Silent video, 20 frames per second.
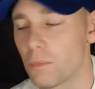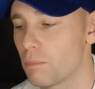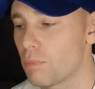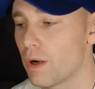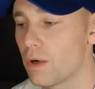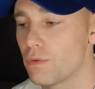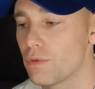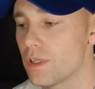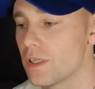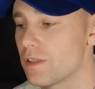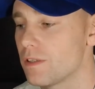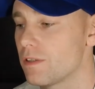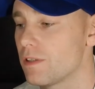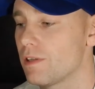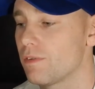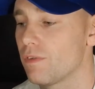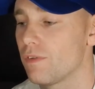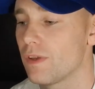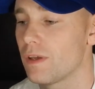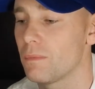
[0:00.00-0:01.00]
processors
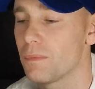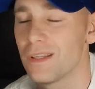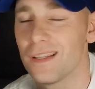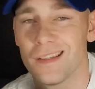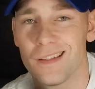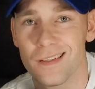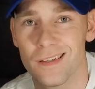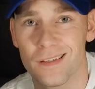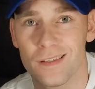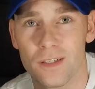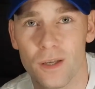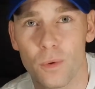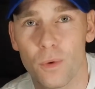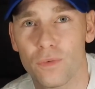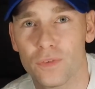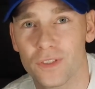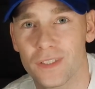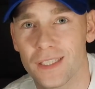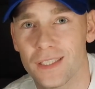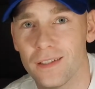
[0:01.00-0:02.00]
and everything, but so
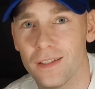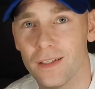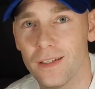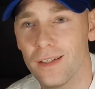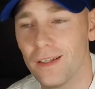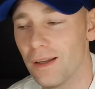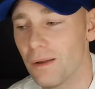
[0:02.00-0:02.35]
obviously,